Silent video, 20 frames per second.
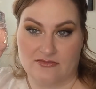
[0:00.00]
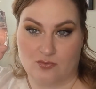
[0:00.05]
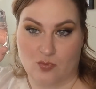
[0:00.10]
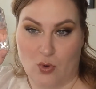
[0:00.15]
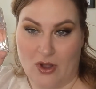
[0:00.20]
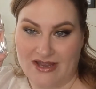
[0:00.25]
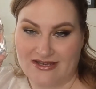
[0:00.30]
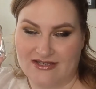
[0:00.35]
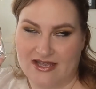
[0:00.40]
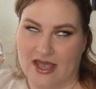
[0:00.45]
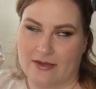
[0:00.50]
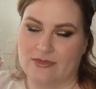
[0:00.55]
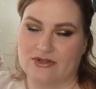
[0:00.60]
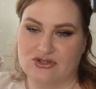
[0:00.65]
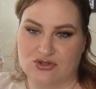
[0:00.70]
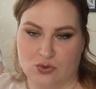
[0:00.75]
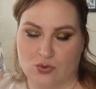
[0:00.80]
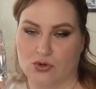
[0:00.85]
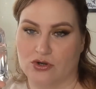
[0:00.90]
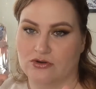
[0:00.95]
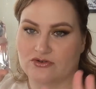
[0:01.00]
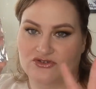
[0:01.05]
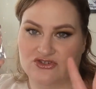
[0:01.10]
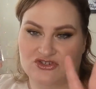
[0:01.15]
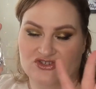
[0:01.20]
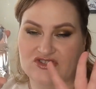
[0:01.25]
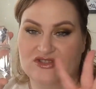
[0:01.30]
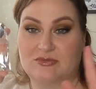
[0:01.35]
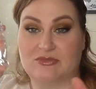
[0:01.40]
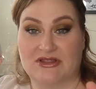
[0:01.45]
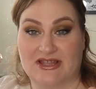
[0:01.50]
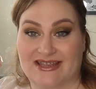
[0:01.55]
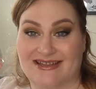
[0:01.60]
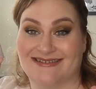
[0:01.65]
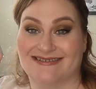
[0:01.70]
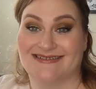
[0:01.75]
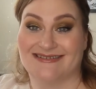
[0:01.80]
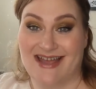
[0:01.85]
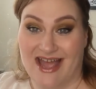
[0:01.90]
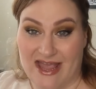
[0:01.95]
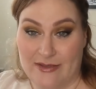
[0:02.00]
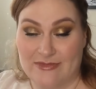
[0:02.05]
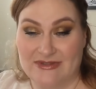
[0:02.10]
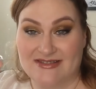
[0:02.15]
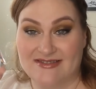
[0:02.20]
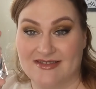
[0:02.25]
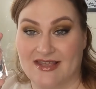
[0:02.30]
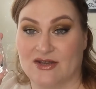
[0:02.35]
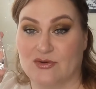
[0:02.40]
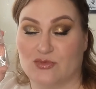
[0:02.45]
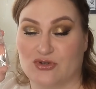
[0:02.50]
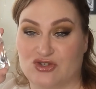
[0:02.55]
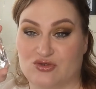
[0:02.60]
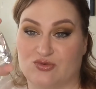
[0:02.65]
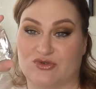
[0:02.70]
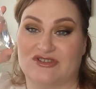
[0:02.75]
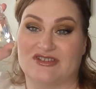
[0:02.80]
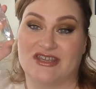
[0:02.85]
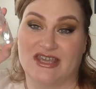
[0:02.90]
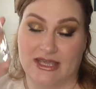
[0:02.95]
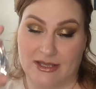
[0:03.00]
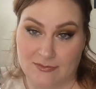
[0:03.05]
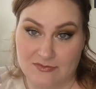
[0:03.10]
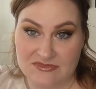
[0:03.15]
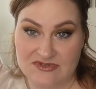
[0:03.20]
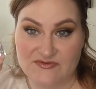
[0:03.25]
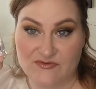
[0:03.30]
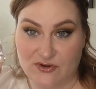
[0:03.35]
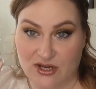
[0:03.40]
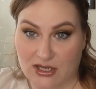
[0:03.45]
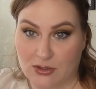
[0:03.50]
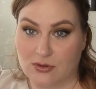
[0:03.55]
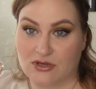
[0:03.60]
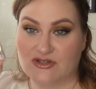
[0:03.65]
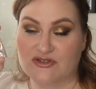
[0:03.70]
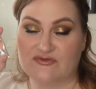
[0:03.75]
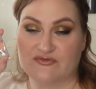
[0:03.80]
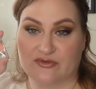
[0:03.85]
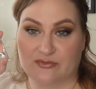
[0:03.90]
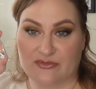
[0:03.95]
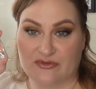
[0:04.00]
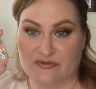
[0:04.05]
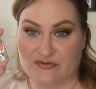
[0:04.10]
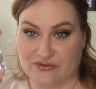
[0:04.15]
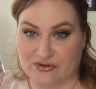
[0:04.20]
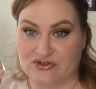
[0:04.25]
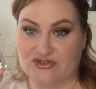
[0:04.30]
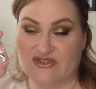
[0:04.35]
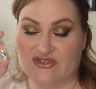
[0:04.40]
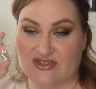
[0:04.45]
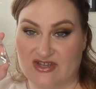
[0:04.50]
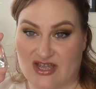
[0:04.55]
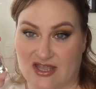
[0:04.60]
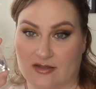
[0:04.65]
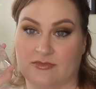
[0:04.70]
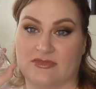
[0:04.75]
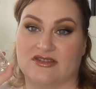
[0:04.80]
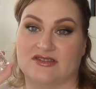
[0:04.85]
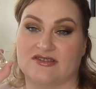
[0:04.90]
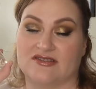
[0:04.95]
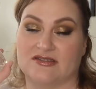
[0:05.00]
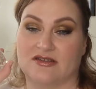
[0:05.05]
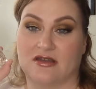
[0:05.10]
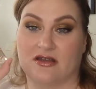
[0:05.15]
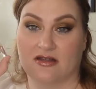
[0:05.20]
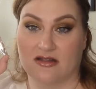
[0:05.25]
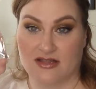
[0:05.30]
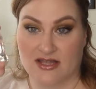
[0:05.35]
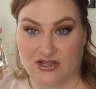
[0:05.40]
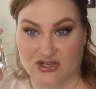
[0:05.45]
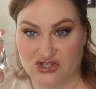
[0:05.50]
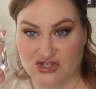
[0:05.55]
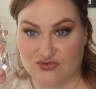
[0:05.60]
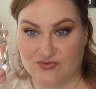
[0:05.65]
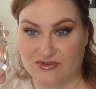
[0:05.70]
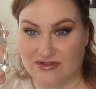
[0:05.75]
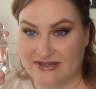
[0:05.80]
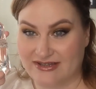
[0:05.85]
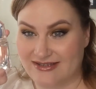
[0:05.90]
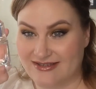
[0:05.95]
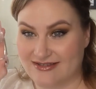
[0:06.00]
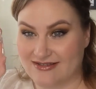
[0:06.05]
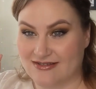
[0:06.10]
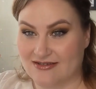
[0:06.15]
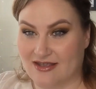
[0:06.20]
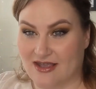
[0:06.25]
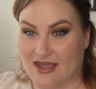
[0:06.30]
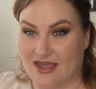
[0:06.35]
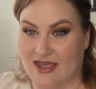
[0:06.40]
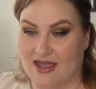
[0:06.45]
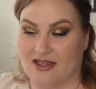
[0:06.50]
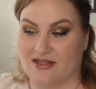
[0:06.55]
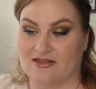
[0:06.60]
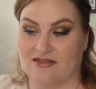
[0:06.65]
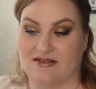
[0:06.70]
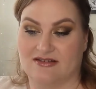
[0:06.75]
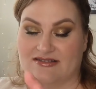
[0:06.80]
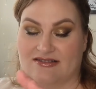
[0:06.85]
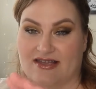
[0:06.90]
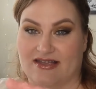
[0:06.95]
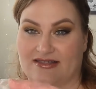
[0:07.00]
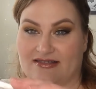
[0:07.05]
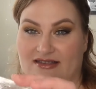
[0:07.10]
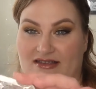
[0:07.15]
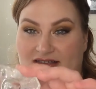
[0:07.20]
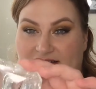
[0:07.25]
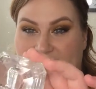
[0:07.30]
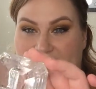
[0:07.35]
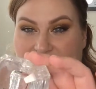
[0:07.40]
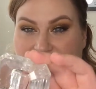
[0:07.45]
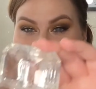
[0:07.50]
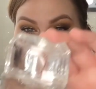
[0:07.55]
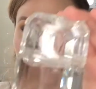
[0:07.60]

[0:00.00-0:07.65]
white diamond or just the plain diamond scent, which was Kim's fragrance from the first Diamonds collection release. Looks like this.